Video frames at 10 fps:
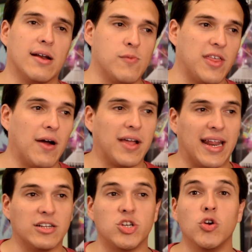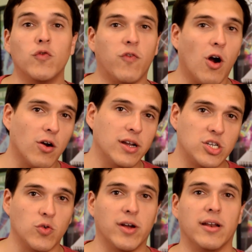Without getting too far
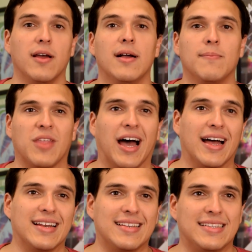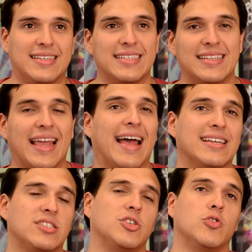into it, Disney
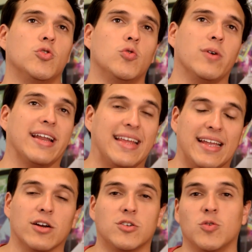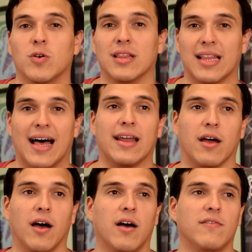has to adhere to a lot
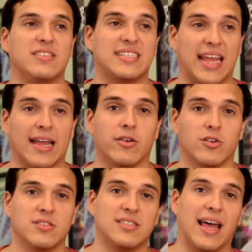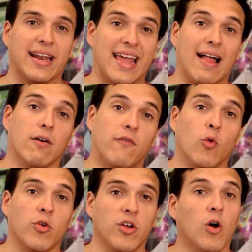of standards that
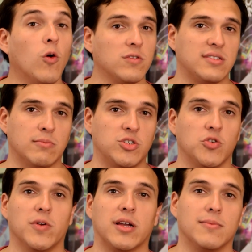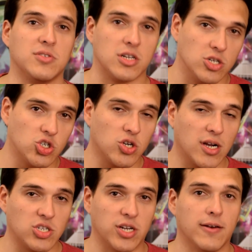California holds them to when it comes to
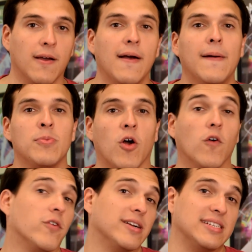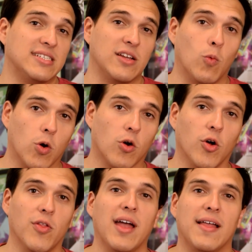construction. Over in Disney
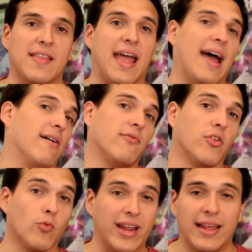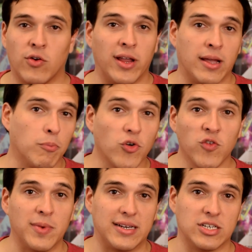World, they have the Reedy Creek
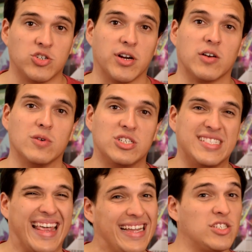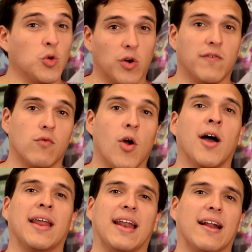Improvement District, which they sort of
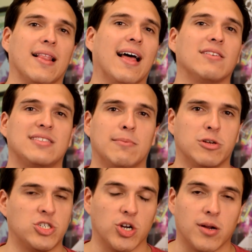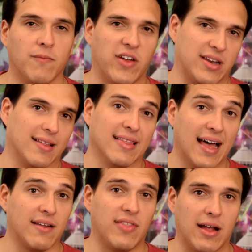run, and it allows them to circumvent a
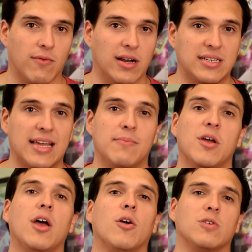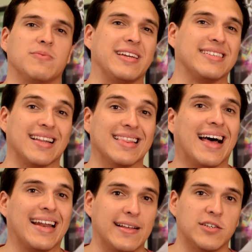lot of that red tape, which makes it a
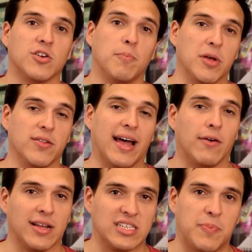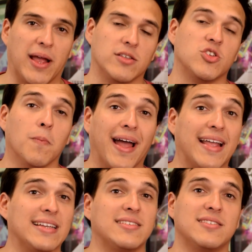lot easier to build out and expand. So my
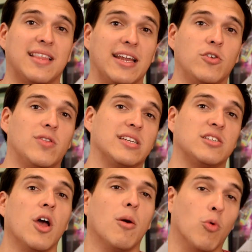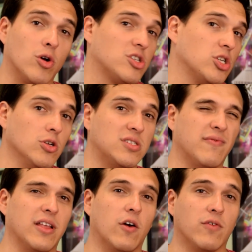guess is they do this more
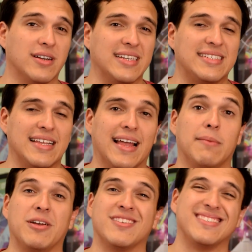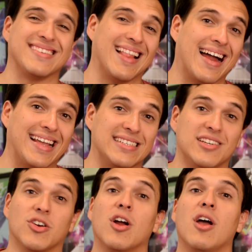exclusively over in Disneyland because it's a lot
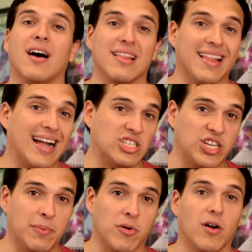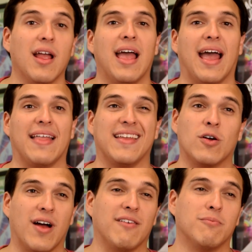easier, a lot cheaper, and they
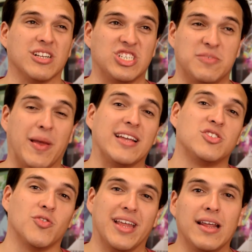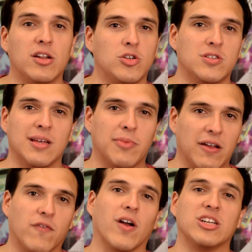don't have much space, so they need to do something
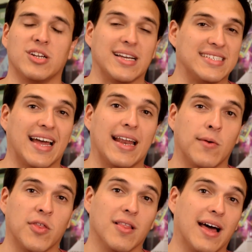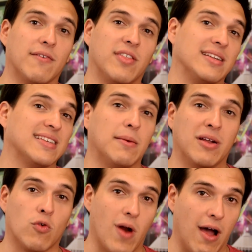fresh and exciting with a lot of things that have been
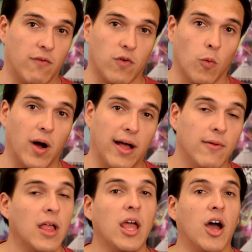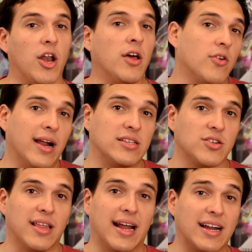around for a while. Another answer
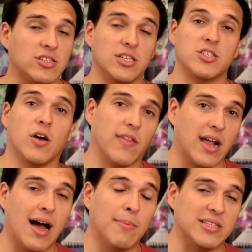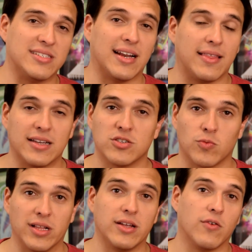that I actually saw in the comments that I think is a
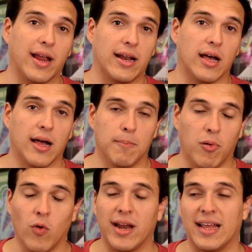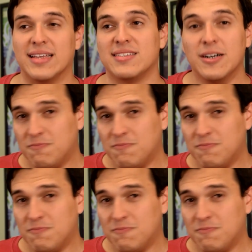really great point is